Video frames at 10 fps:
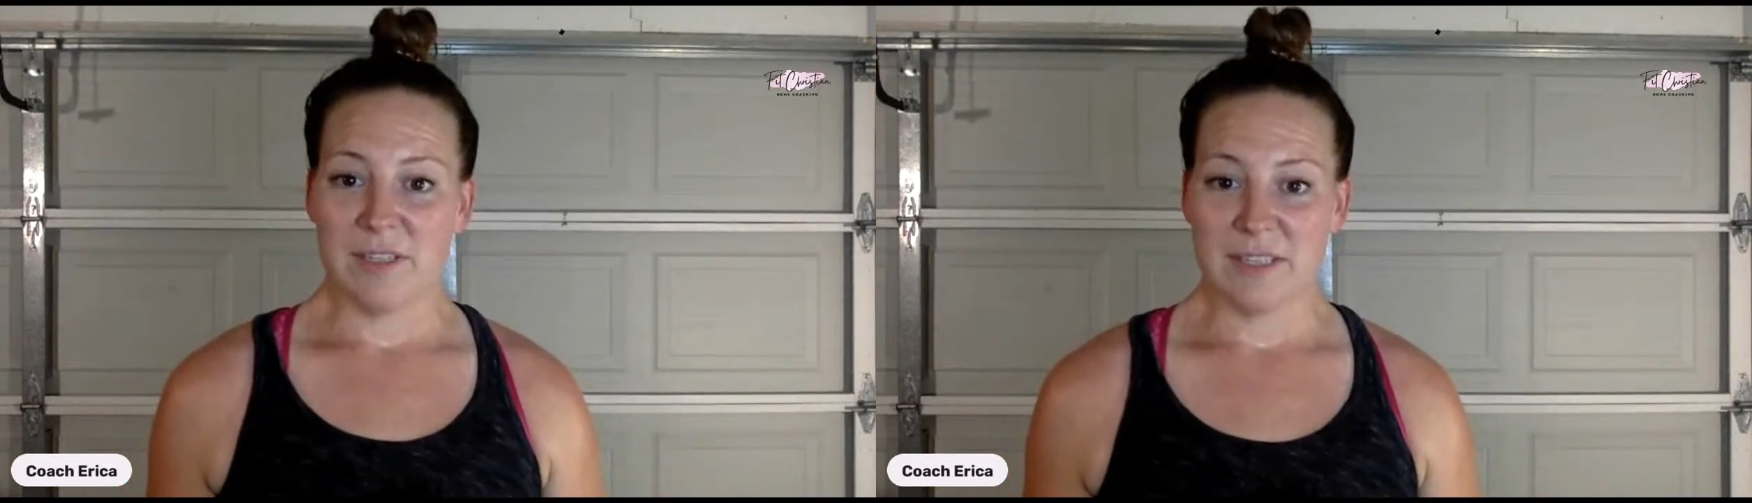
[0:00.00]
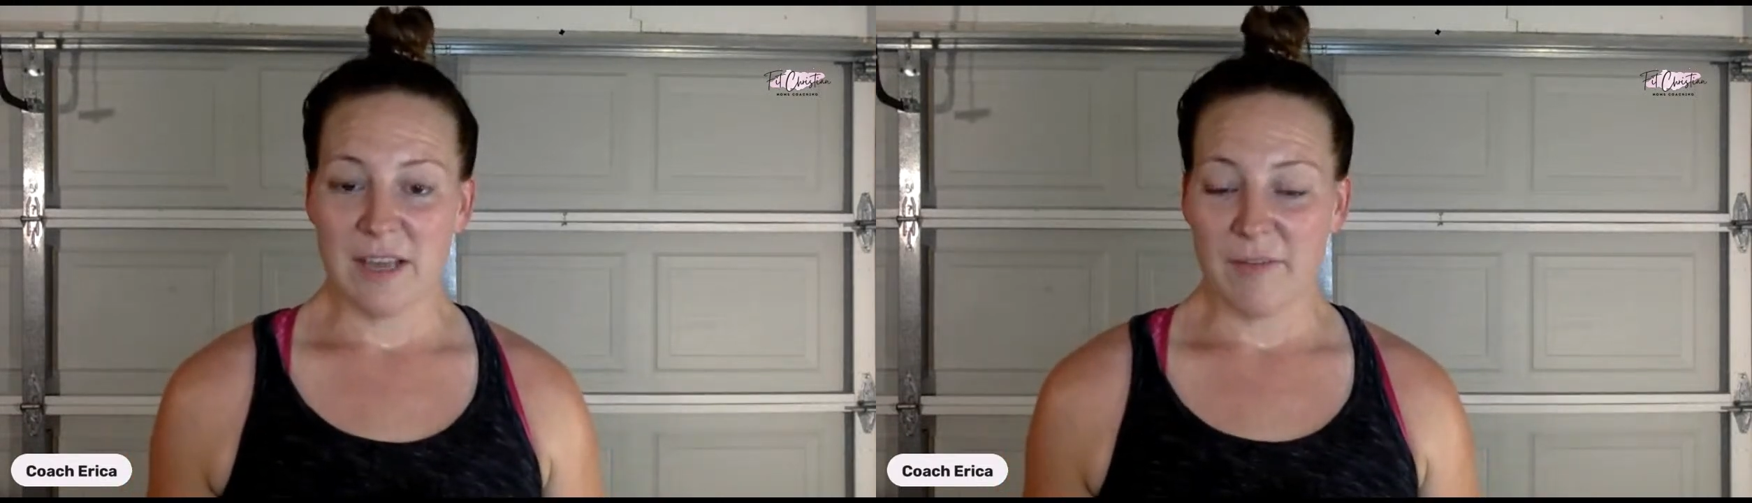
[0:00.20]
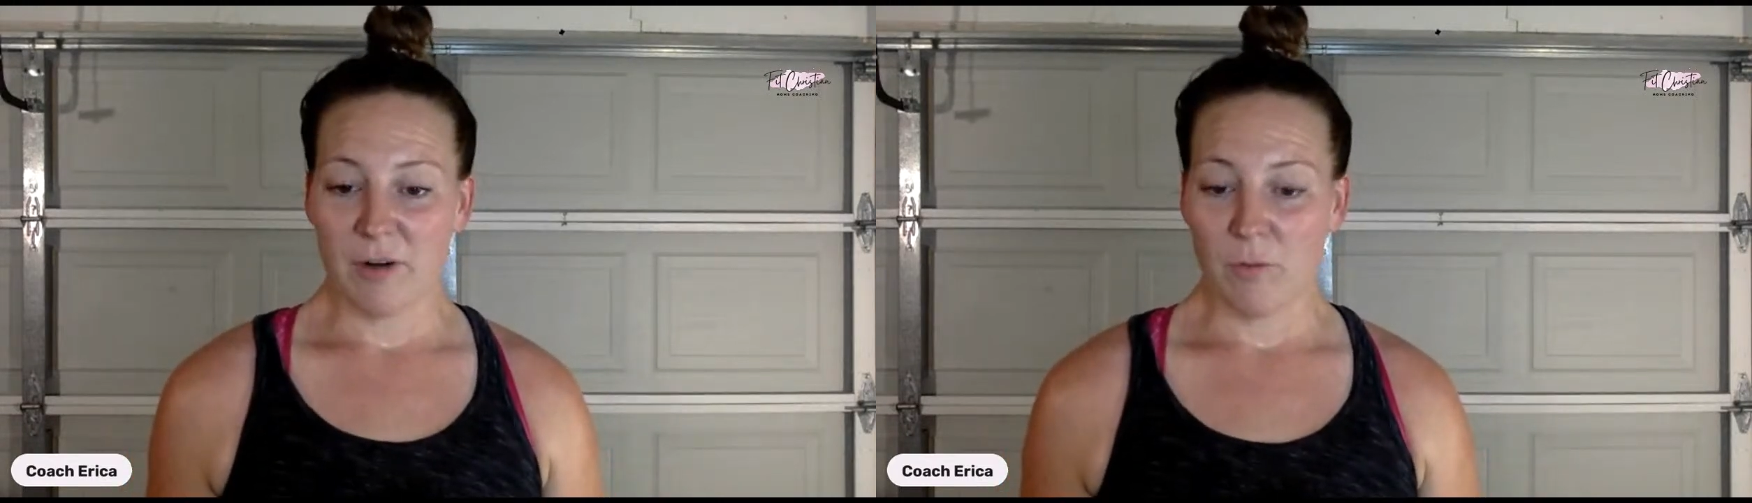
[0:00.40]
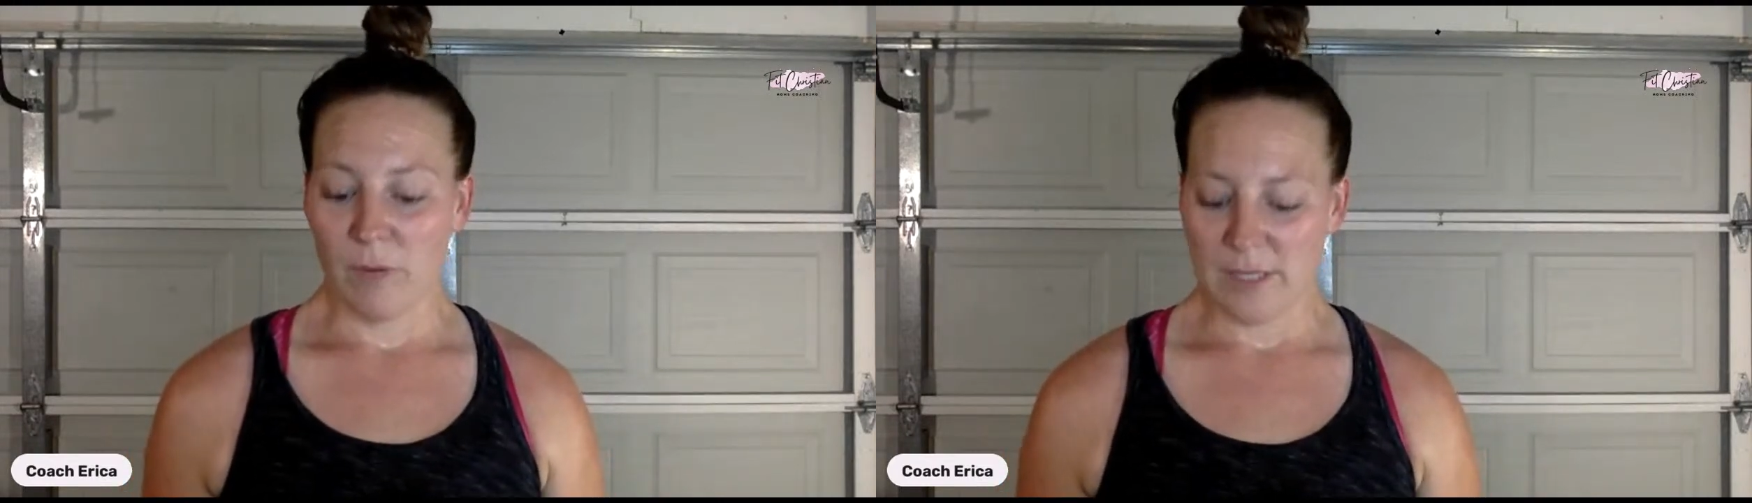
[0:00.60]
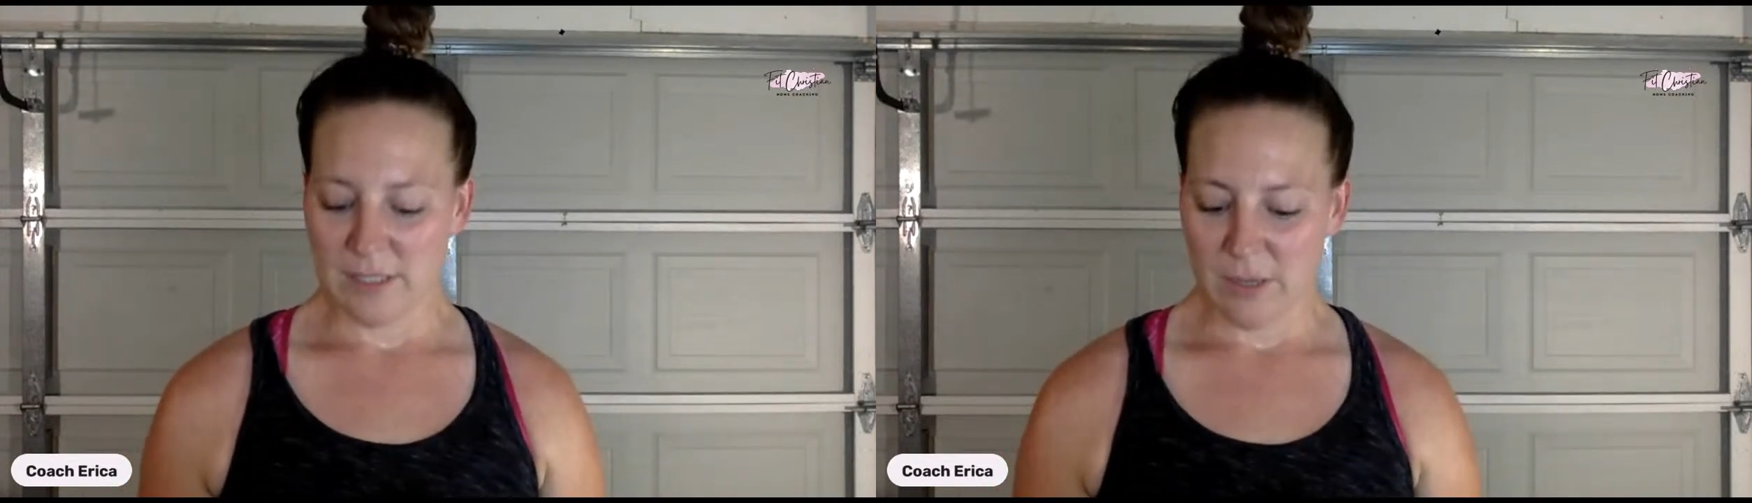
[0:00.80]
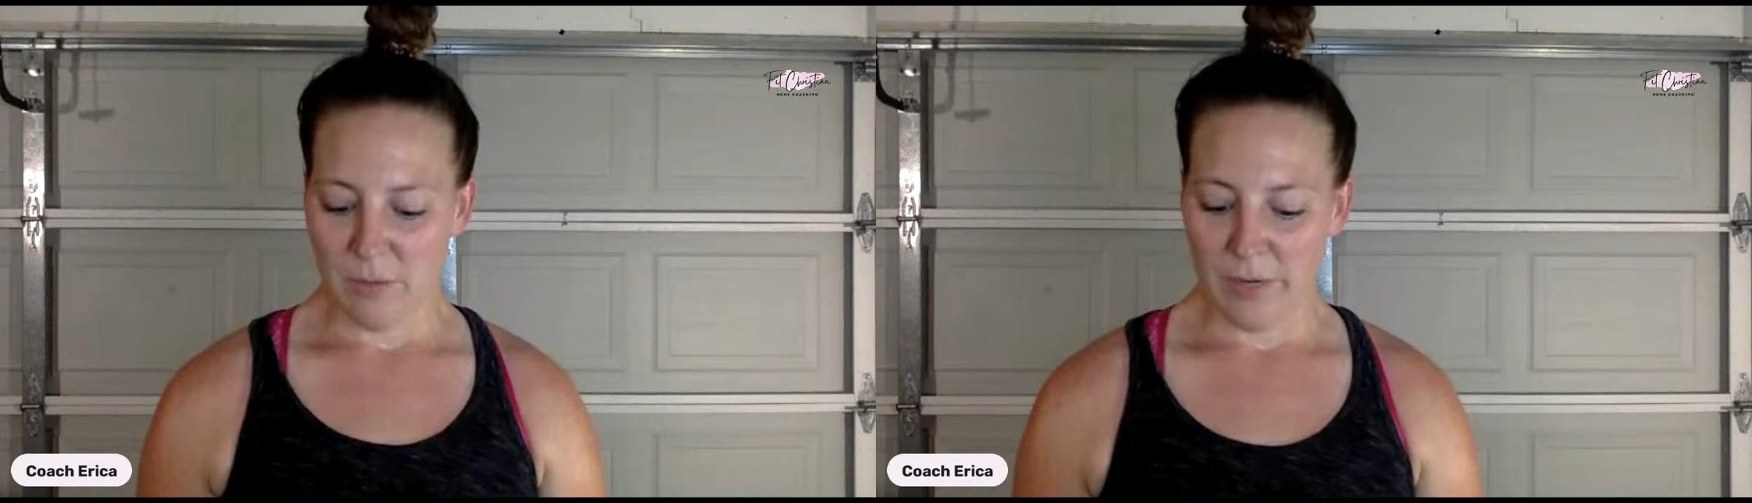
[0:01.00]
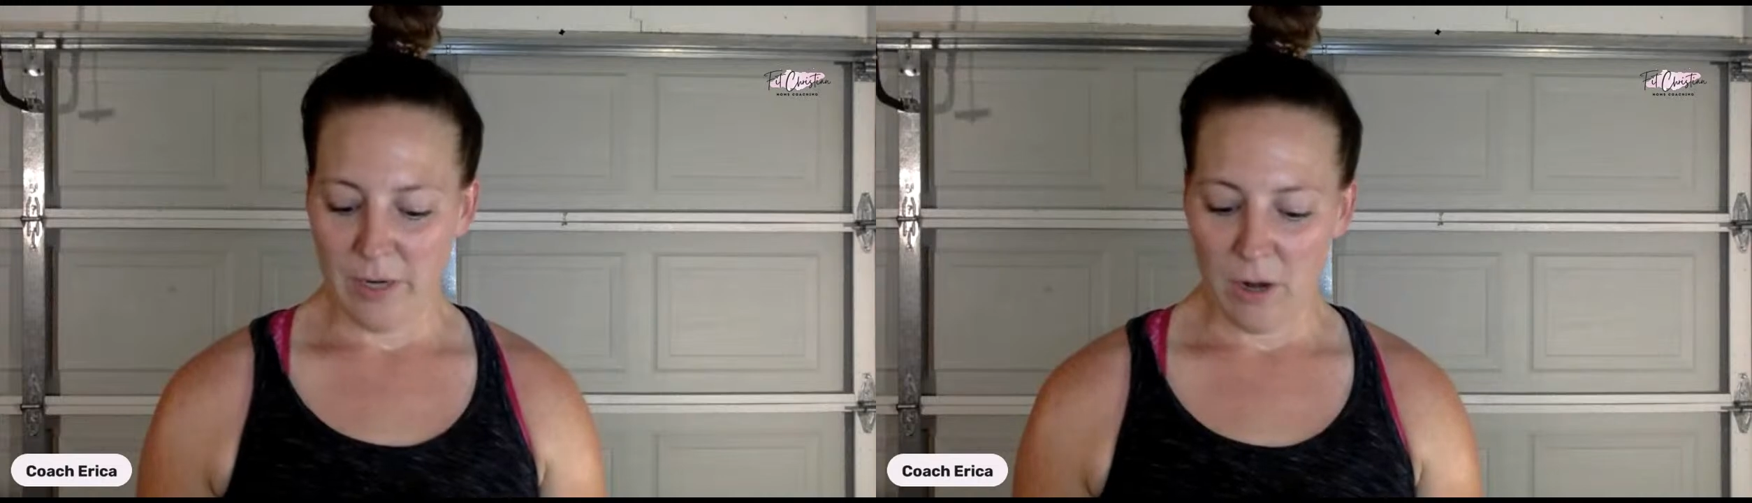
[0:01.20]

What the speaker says: discover what's going